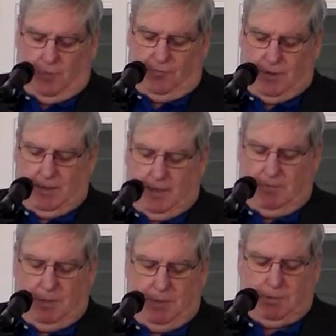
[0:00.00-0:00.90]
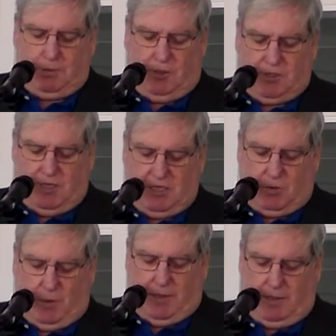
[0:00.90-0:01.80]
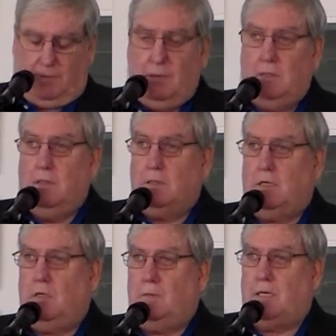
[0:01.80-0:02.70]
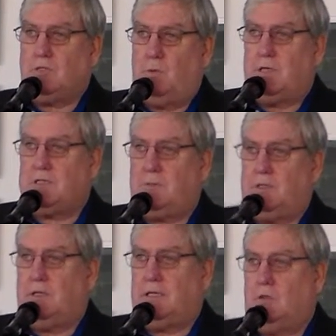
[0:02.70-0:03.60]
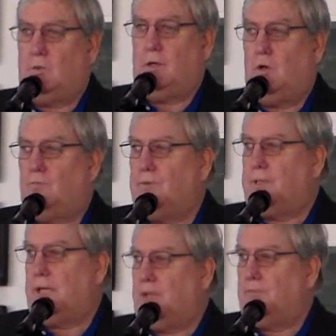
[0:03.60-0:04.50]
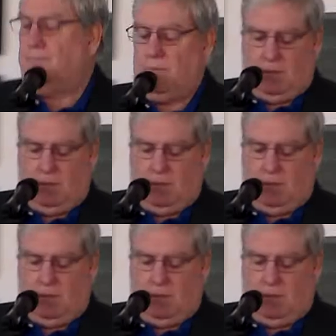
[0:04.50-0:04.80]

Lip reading: We fit 9 people in her station wagon. Can you imagine what it smelled like on the way home from the game?